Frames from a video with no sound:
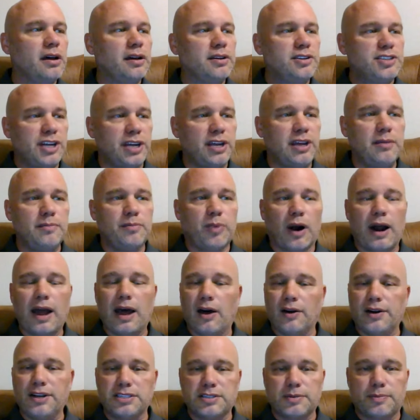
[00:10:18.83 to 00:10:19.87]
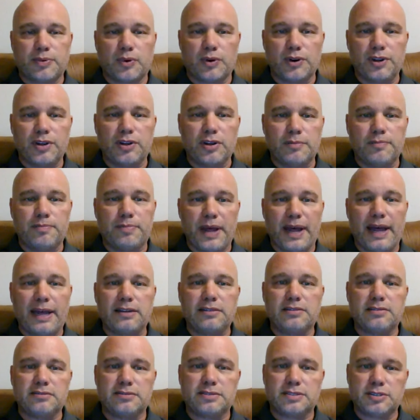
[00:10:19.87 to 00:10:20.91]
Shaheen Brown is a pretty good bet
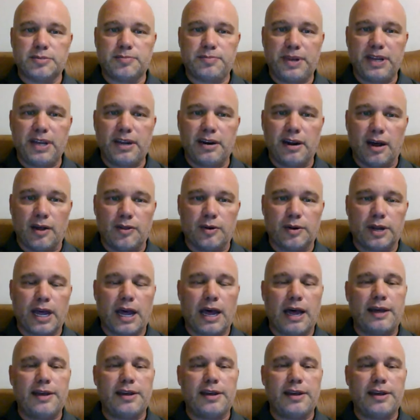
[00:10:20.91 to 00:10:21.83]
to be another guy.